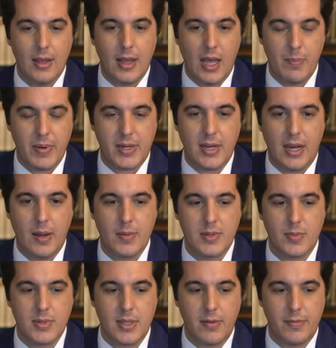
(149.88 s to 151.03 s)
Epoch Times
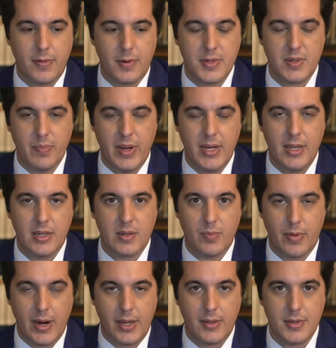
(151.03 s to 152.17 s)
was the first media to
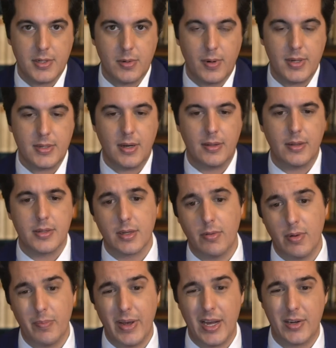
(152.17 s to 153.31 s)
break the stories on this,
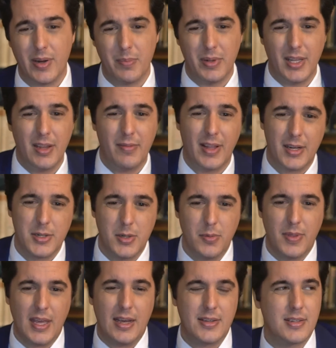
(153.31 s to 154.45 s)
going back to, I believe, like
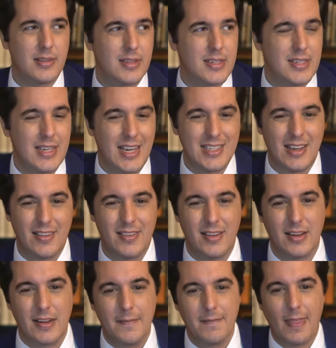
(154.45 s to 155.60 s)
2006, I
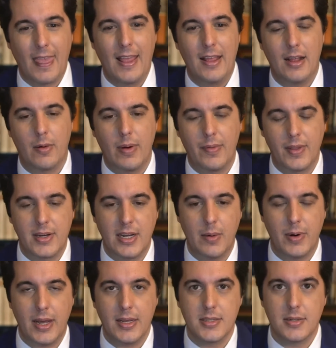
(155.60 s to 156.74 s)
think, around the time
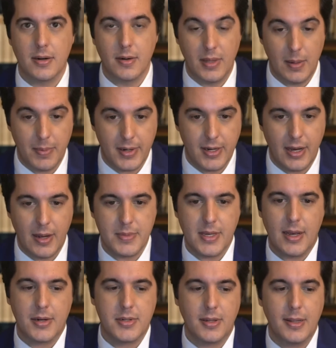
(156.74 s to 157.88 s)
when I started with Epoch Times,
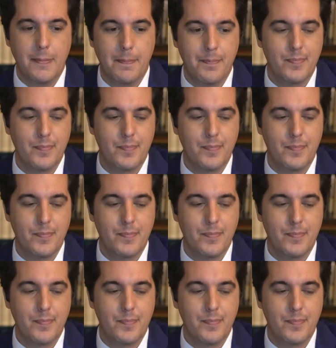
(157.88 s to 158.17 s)
actually.